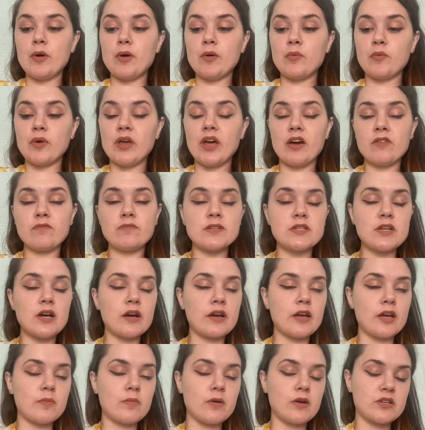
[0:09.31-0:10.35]
We have been
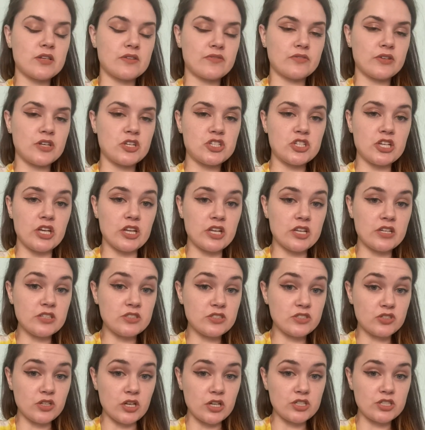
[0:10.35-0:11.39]
talking about differentiated
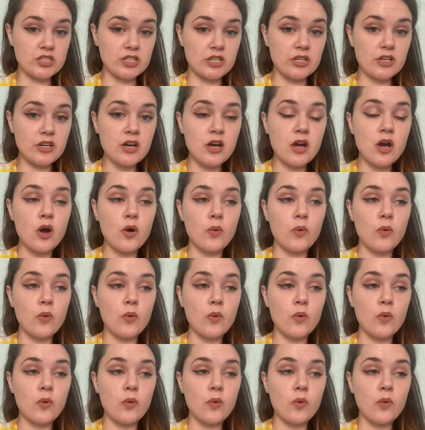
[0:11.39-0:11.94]
instruction,